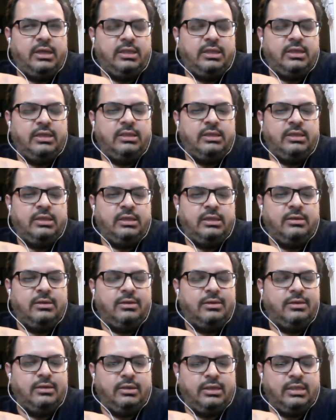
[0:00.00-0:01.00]
I think
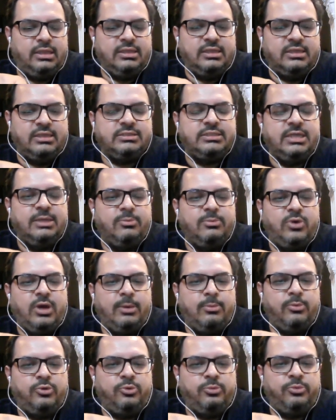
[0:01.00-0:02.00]
in this demo
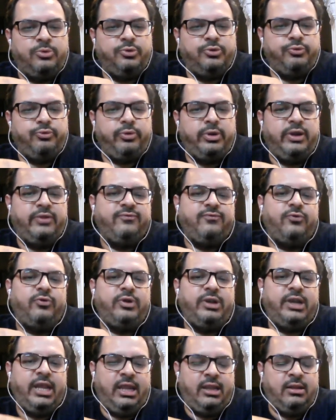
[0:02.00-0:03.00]
I'm on Ubuntu
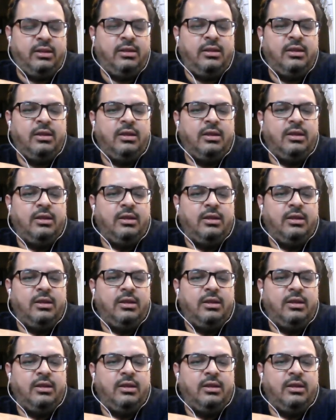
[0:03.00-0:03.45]
24.10,